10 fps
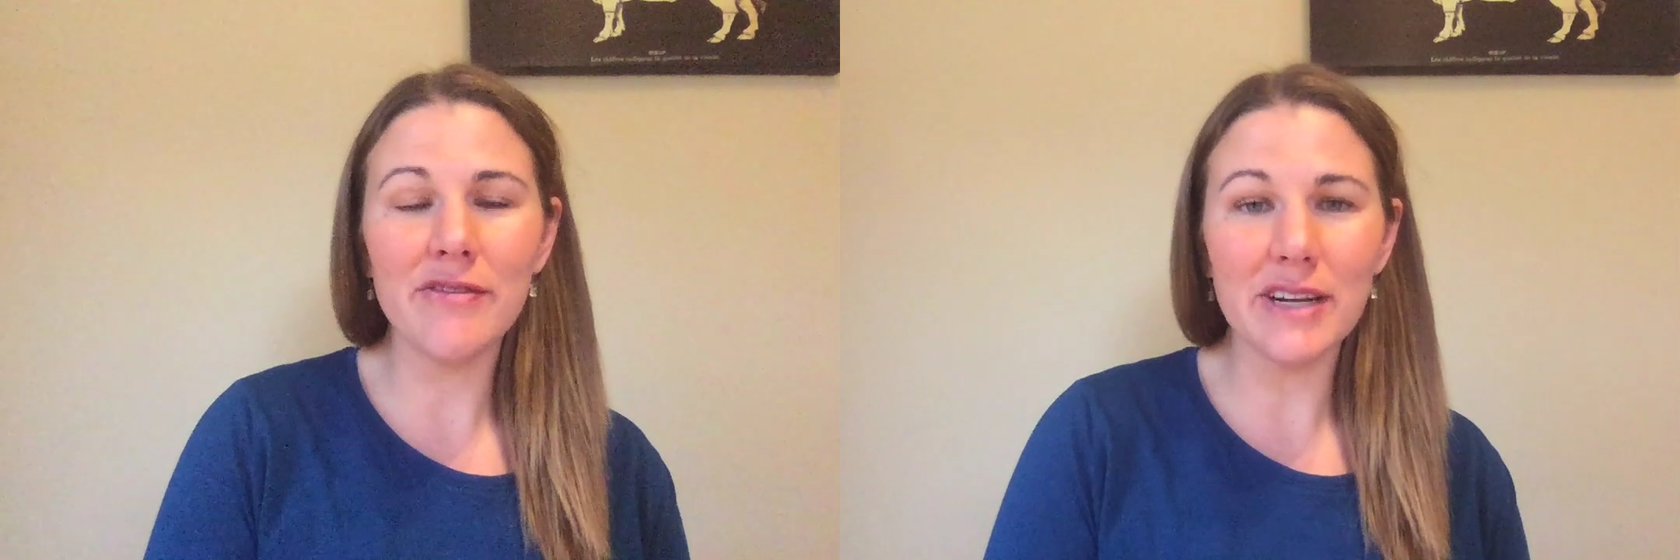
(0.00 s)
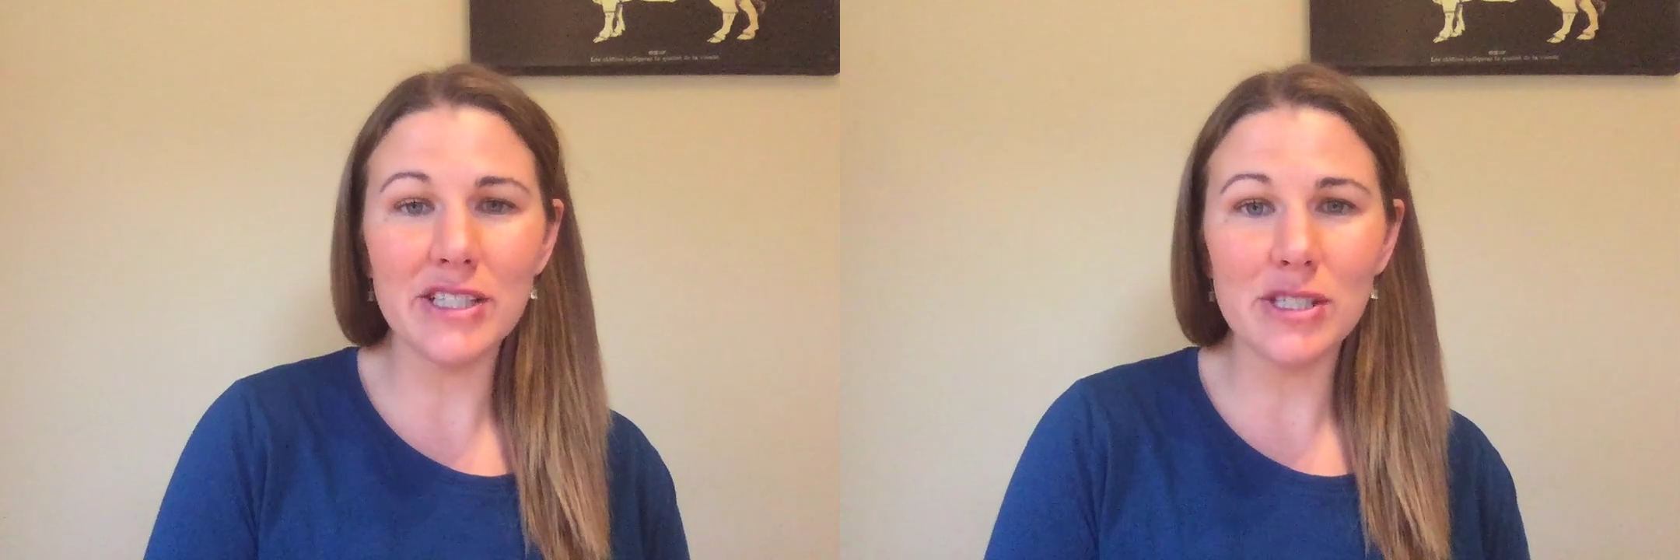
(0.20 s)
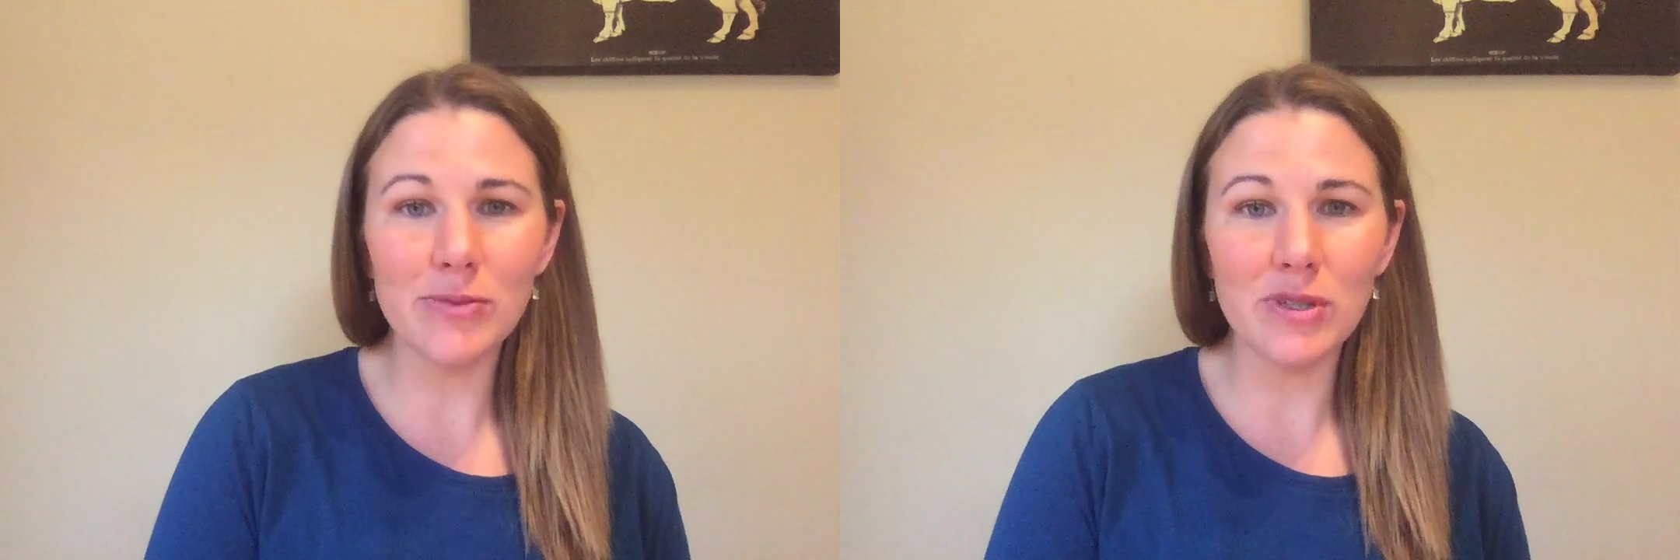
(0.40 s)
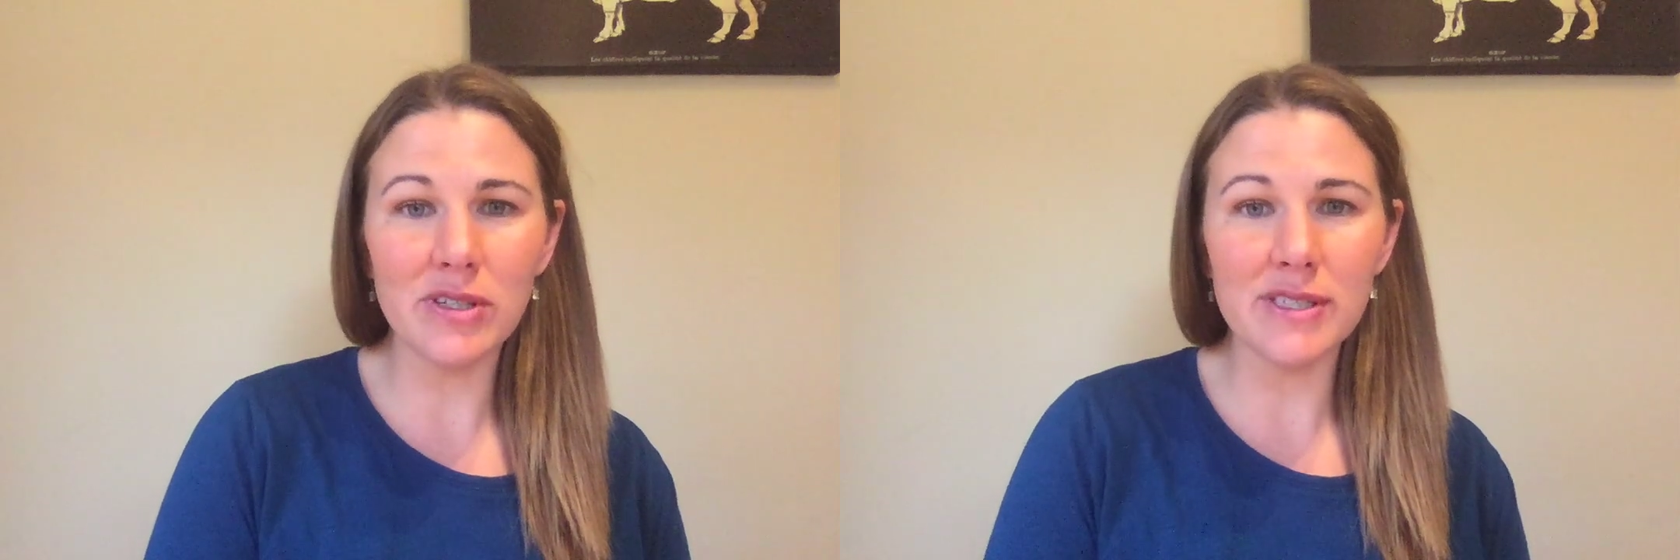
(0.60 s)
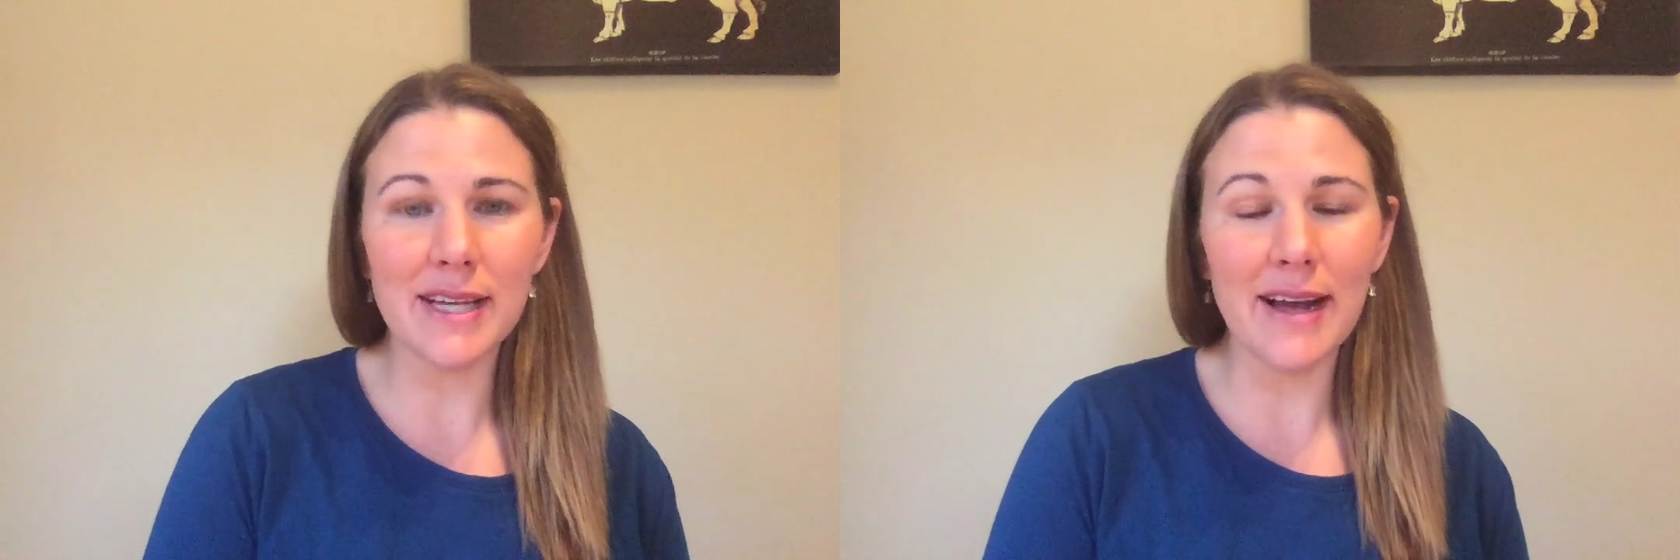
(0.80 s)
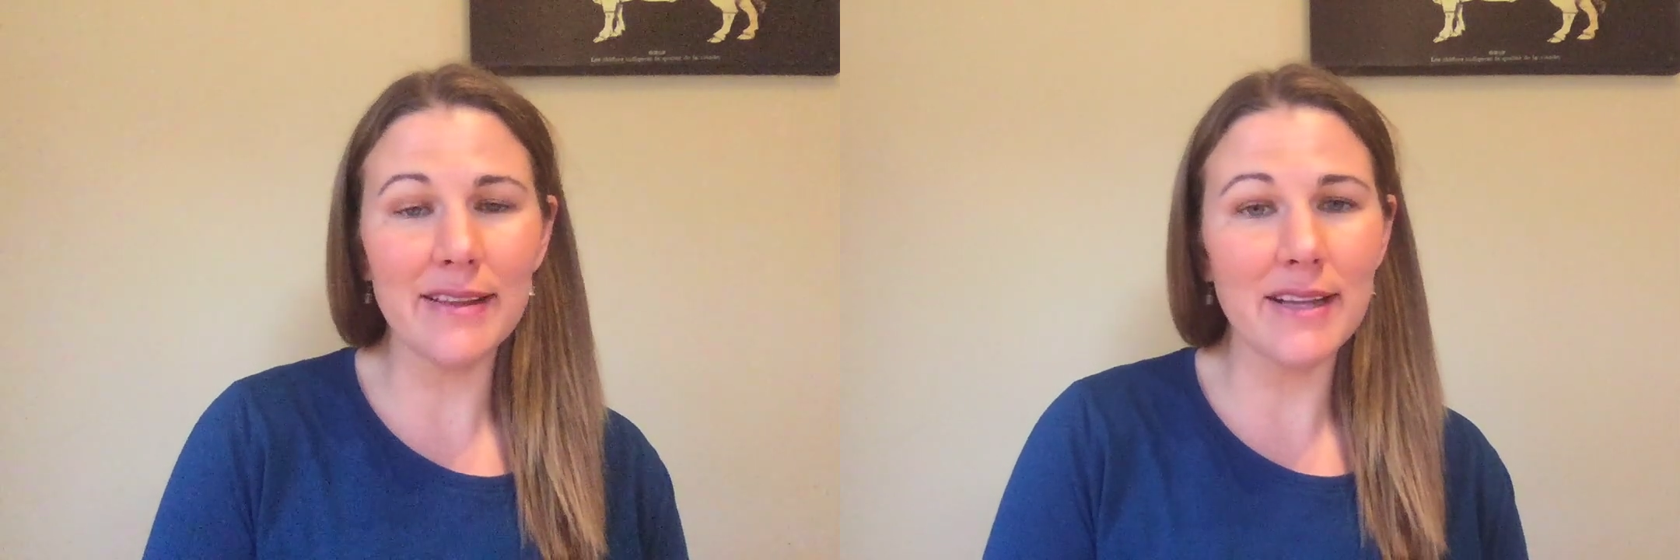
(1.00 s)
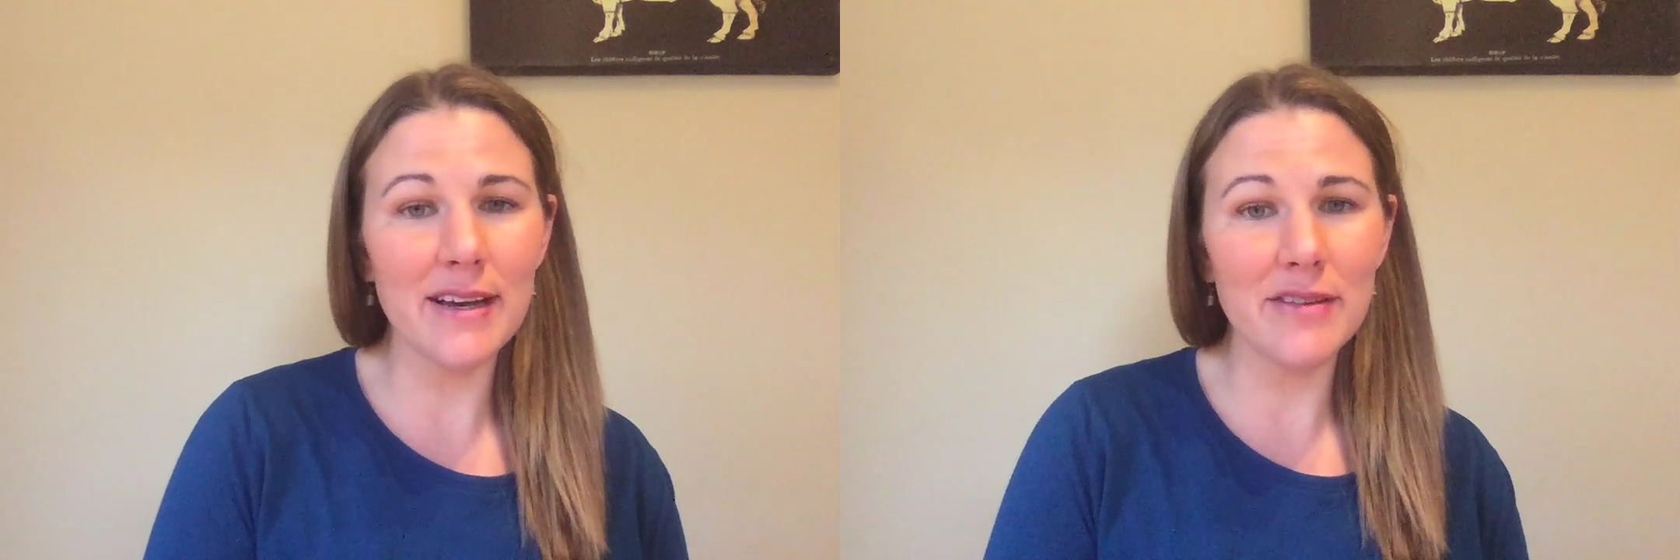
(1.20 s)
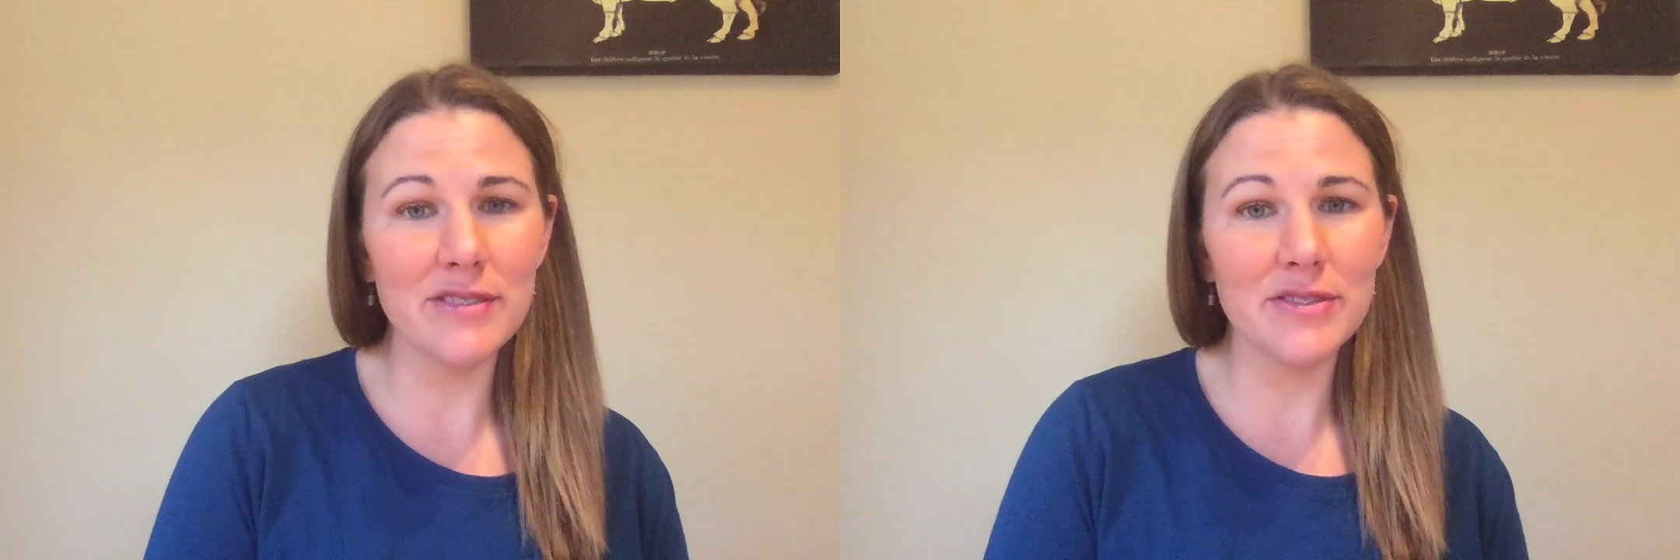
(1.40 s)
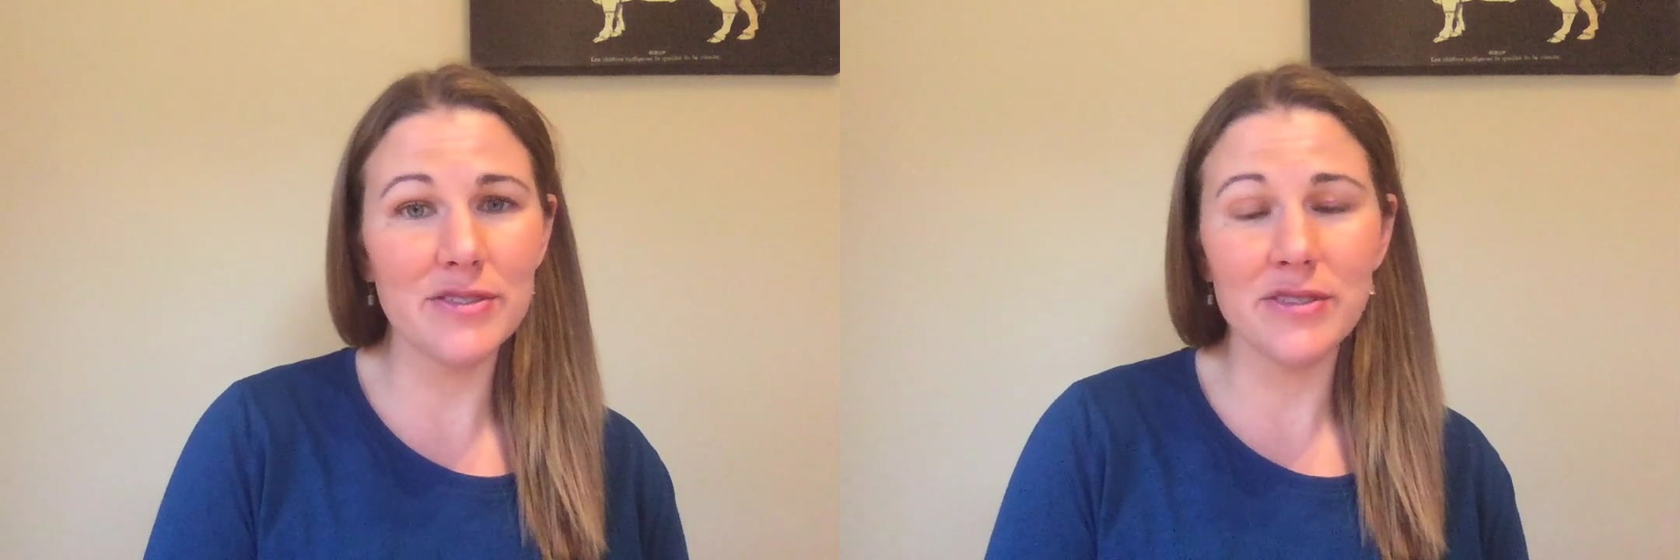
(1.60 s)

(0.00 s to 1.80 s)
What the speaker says: vegetables, and I loved,